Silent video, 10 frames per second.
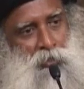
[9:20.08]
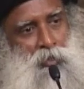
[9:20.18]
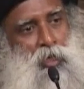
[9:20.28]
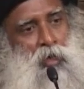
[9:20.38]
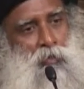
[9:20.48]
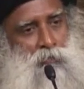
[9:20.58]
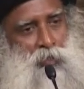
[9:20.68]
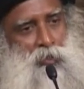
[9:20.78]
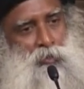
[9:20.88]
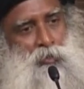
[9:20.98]
Now
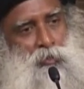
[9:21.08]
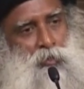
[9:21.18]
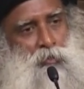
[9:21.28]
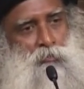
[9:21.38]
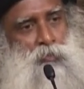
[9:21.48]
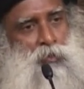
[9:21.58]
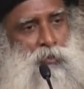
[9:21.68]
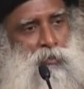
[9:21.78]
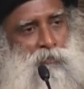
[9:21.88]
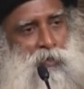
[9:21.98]
they're thinking,
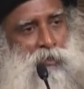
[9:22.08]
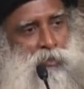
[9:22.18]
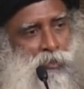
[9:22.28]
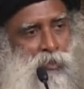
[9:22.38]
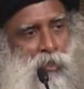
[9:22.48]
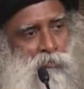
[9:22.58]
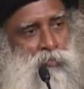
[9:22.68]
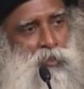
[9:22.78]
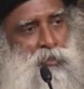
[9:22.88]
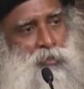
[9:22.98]
if I just get
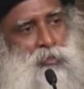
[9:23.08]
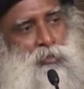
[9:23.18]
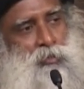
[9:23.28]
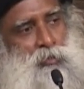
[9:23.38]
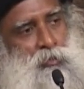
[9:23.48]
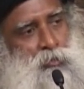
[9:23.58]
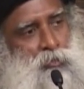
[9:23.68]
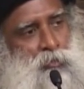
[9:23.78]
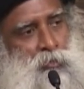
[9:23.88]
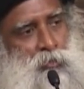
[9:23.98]
peace.
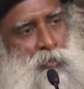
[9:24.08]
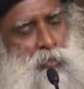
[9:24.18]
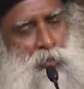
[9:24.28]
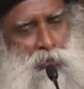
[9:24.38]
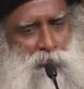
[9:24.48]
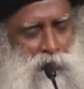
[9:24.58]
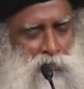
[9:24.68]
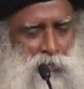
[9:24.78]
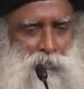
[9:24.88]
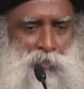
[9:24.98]
If you
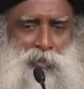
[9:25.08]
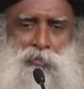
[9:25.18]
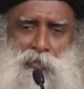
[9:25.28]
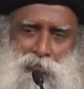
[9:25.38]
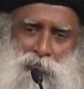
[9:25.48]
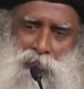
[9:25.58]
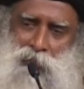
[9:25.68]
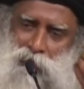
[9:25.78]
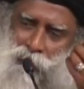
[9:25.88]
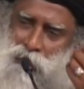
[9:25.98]
want peace, all you
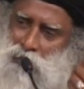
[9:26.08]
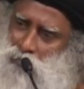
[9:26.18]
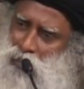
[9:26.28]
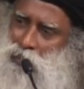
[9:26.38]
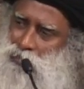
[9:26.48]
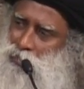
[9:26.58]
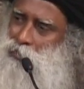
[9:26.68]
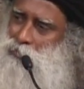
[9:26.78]
need is a tranquilizer,